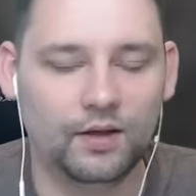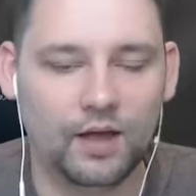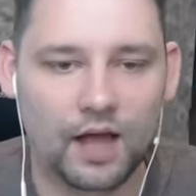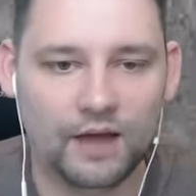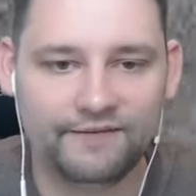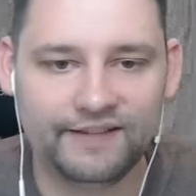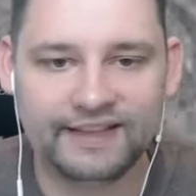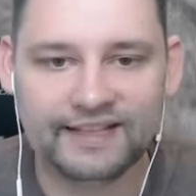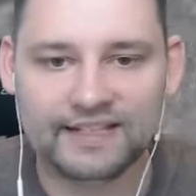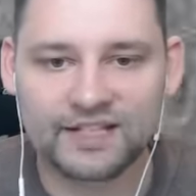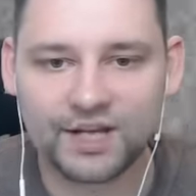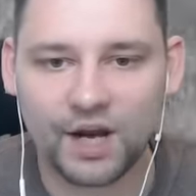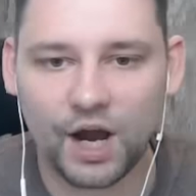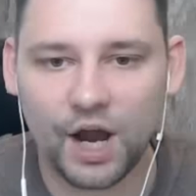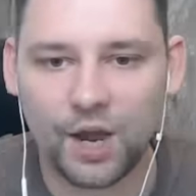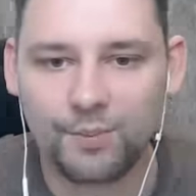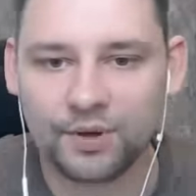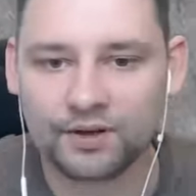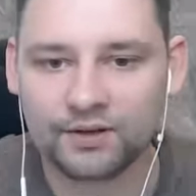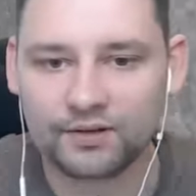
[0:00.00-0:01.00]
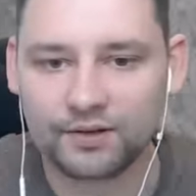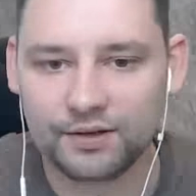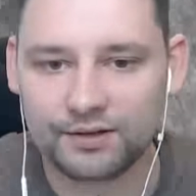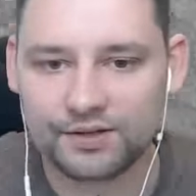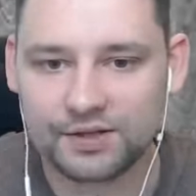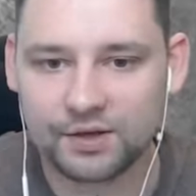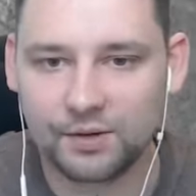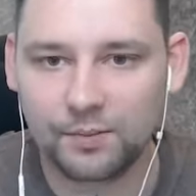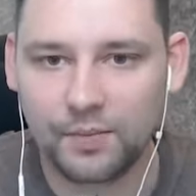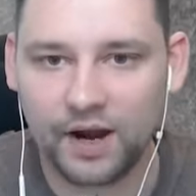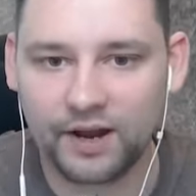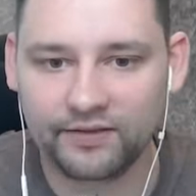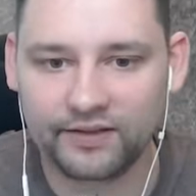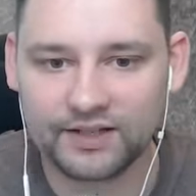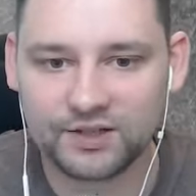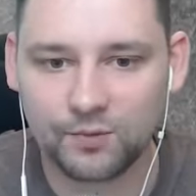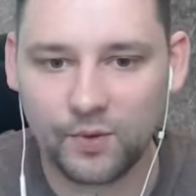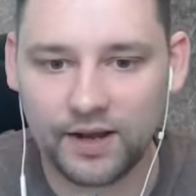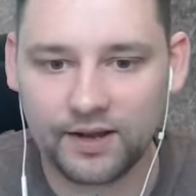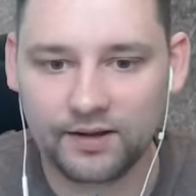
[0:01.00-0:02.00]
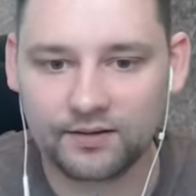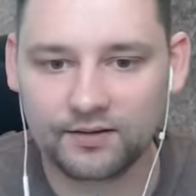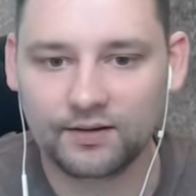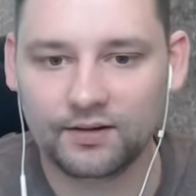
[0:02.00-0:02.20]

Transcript: I think he's typing. I'm just going to mine this way.